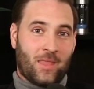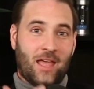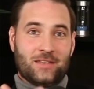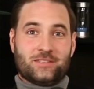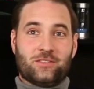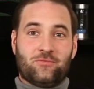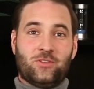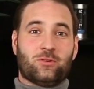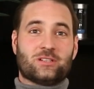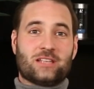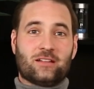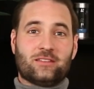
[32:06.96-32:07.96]
And to the
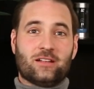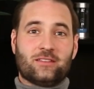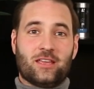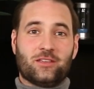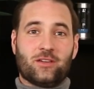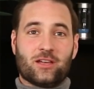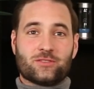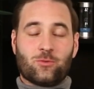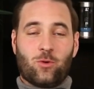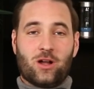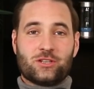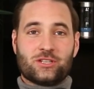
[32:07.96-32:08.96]
viewers out there, thank you guys for
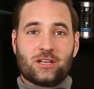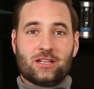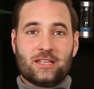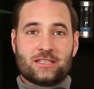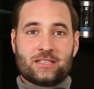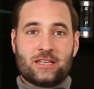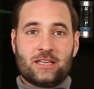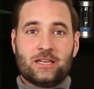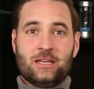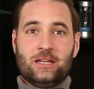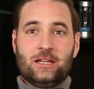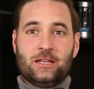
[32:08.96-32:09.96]
watching and listening.
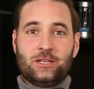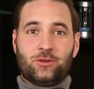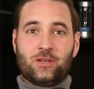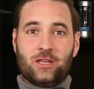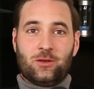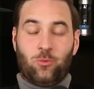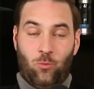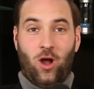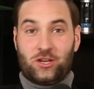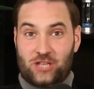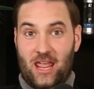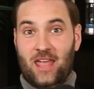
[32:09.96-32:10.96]
You can
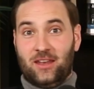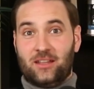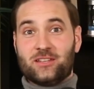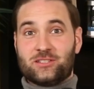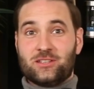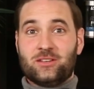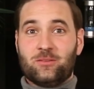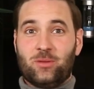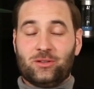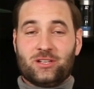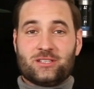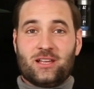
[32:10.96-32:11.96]
watch and listen
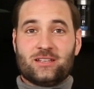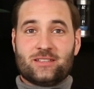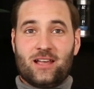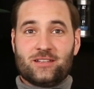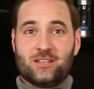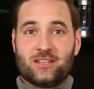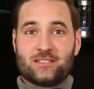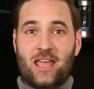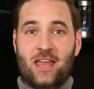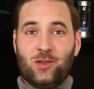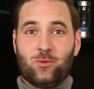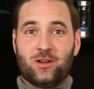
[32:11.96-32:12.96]
Building Science Digest
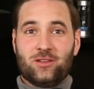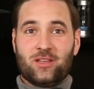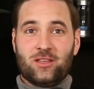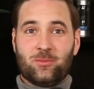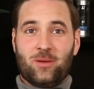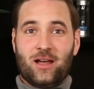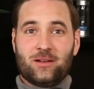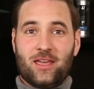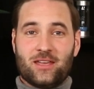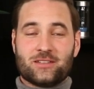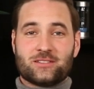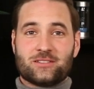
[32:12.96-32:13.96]
anywhere you get your
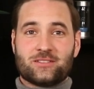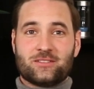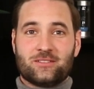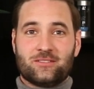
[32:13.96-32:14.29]
podcasts.